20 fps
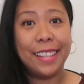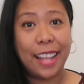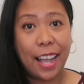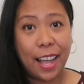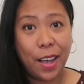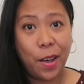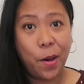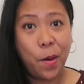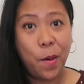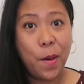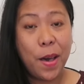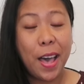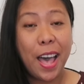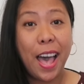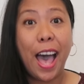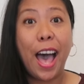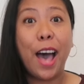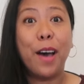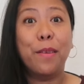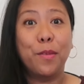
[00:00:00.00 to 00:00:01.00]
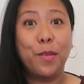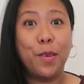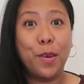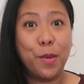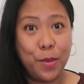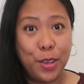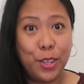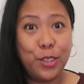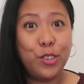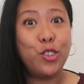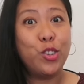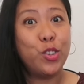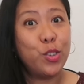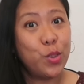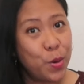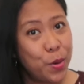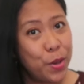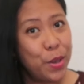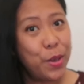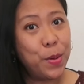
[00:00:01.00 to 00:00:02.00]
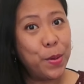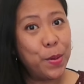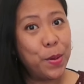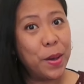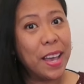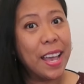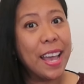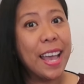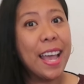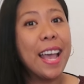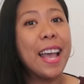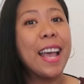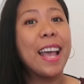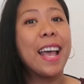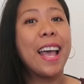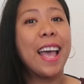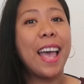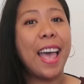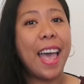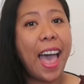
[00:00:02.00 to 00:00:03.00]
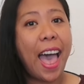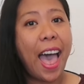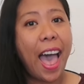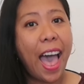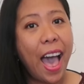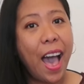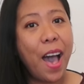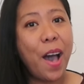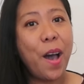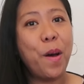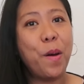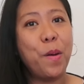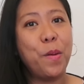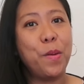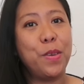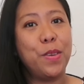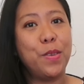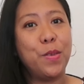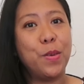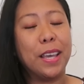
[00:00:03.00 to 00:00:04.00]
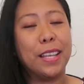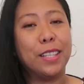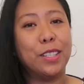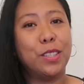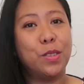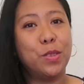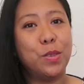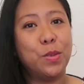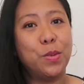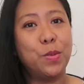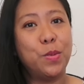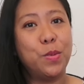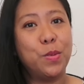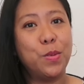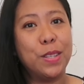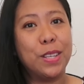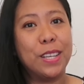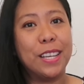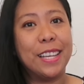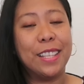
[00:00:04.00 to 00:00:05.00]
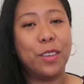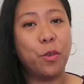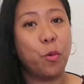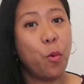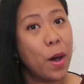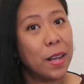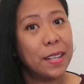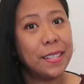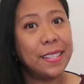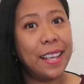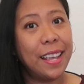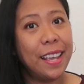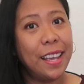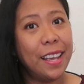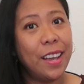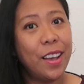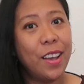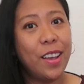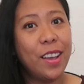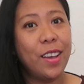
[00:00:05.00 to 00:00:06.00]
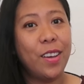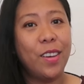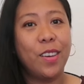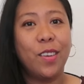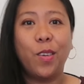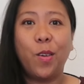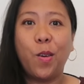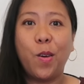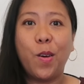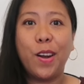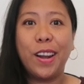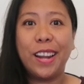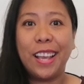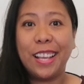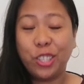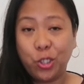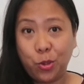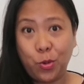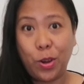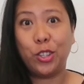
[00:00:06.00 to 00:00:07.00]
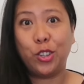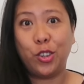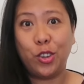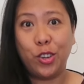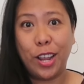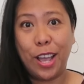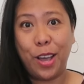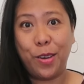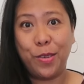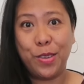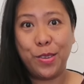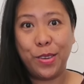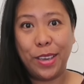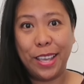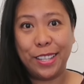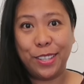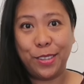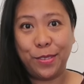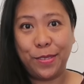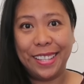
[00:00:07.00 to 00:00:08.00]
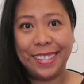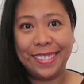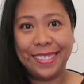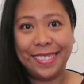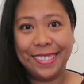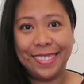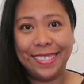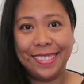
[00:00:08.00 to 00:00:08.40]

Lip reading: now I'm going to show you how you can do the waxing, or the instruction how you can do it.